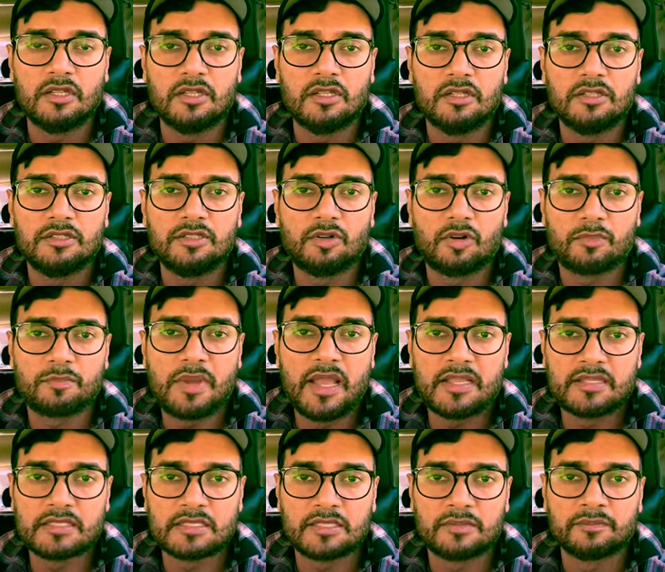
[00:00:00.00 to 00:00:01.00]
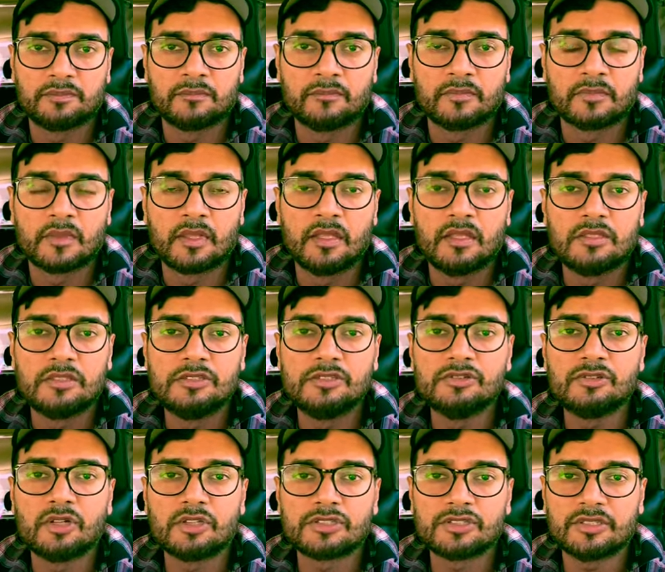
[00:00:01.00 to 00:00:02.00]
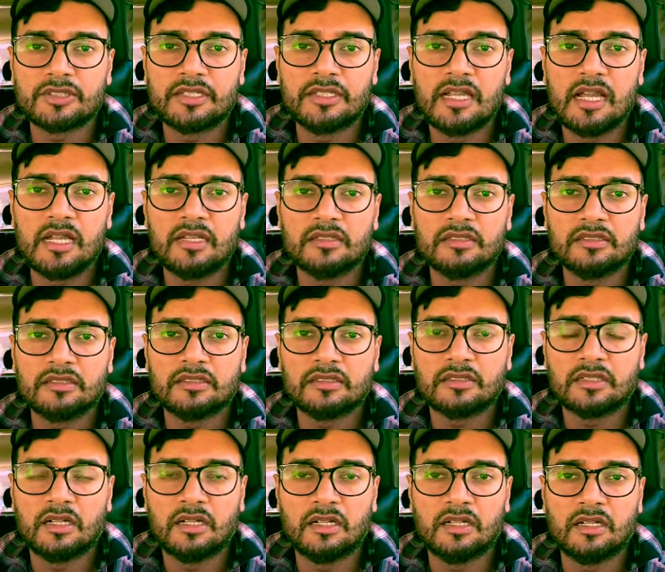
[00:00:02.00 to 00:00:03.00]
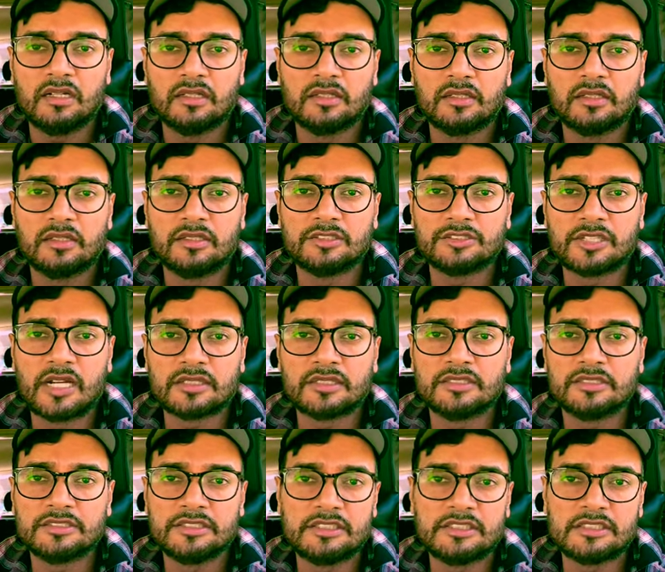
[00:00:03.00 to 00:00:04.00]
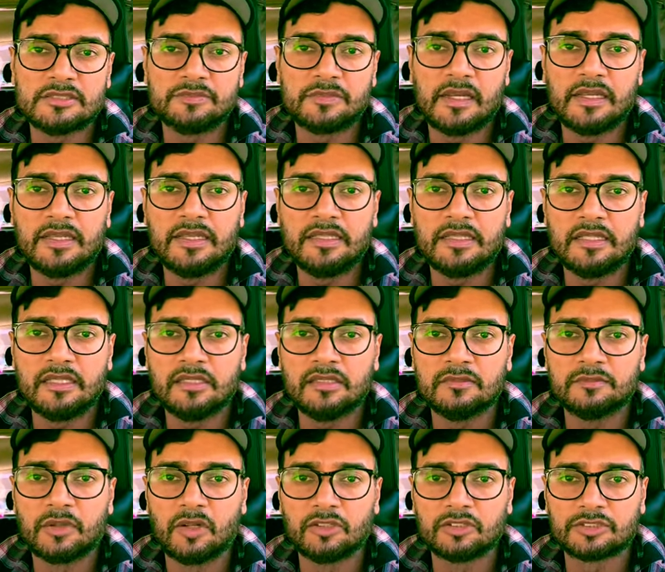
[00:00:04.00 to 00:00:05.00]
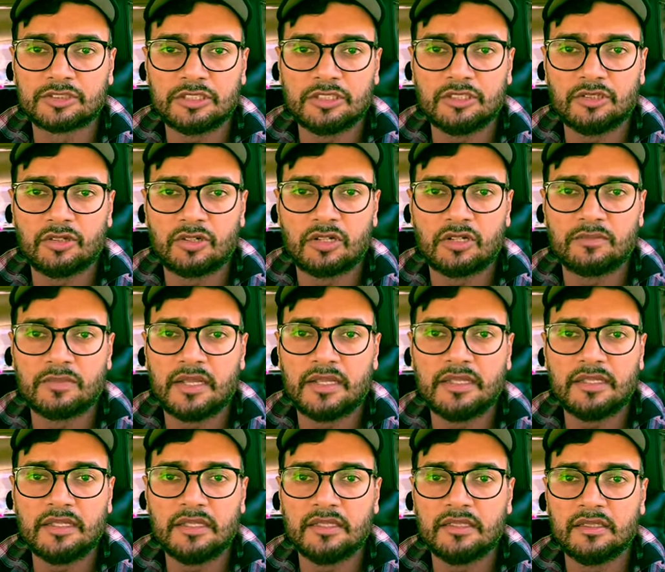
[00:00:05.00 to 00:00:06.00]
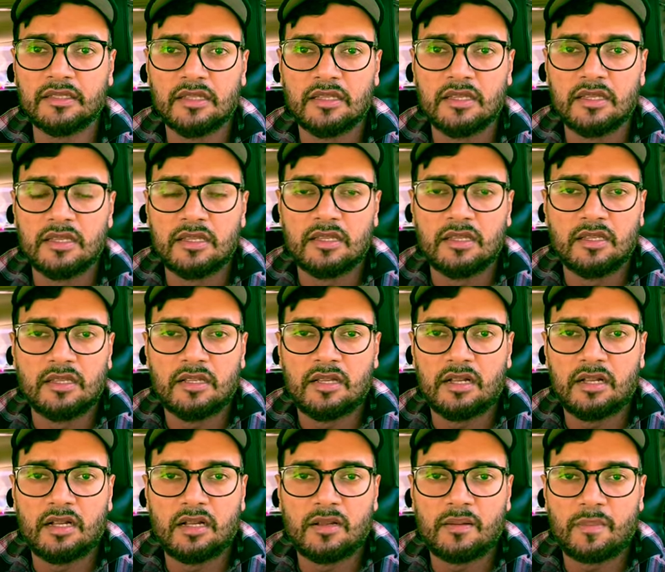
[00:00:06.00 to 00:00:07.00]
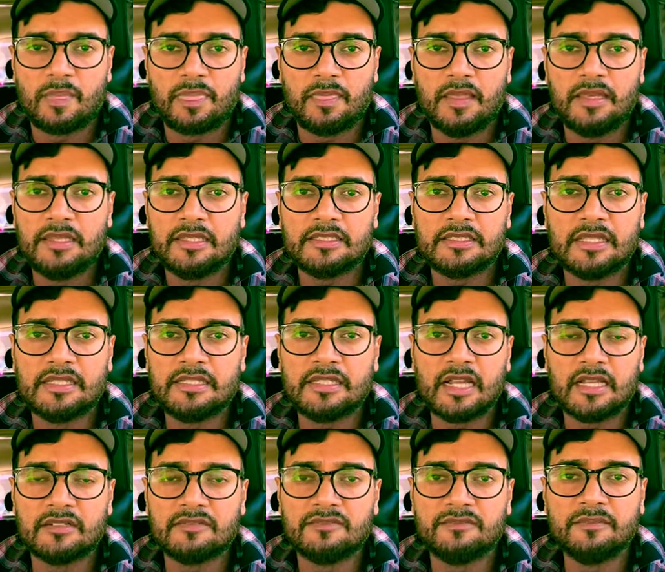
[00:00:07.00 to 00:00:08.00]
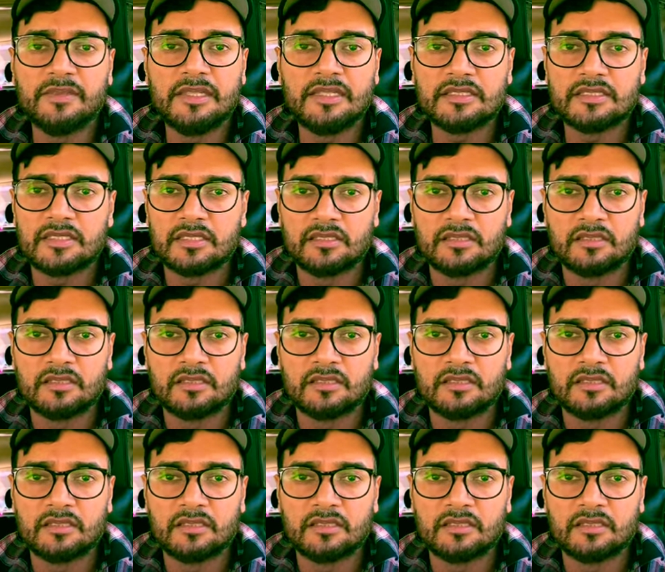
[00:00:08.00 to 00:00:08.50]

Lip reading: your pets. You also cannot contract the disease by eating poultry or by eating any kind of meat.